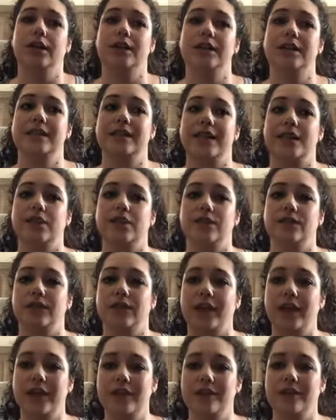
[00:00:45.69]
stage of
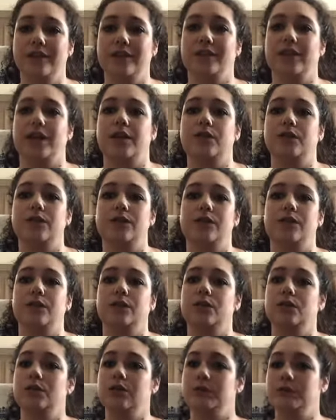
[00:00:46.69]
life that it was a
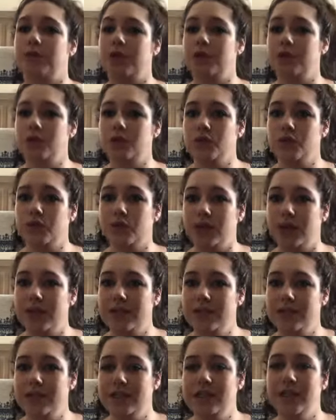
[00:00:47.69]
little too much for
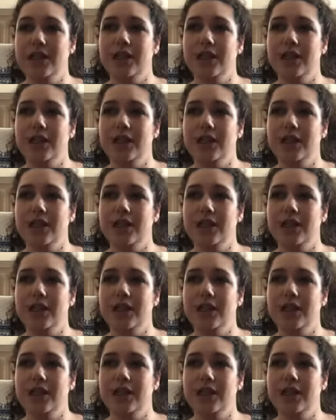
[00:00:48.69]
us.